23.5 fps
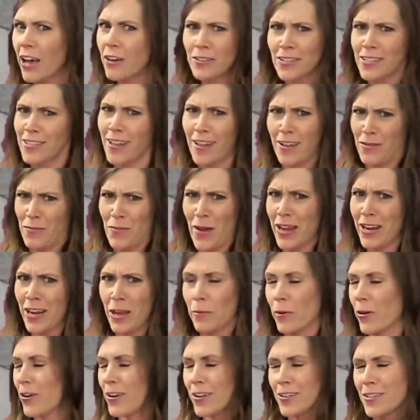I don't see that in my
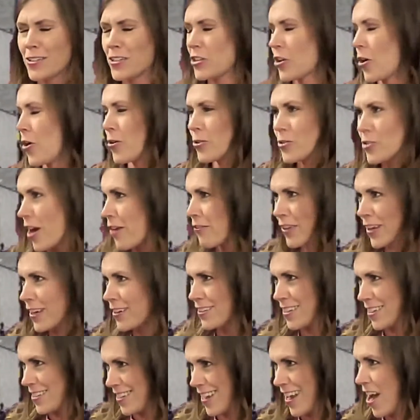neighborhood. Right. So trafficking
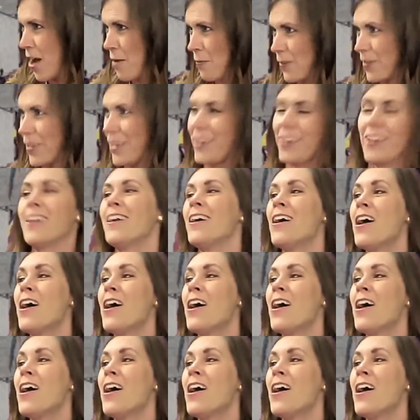doesn't happen here.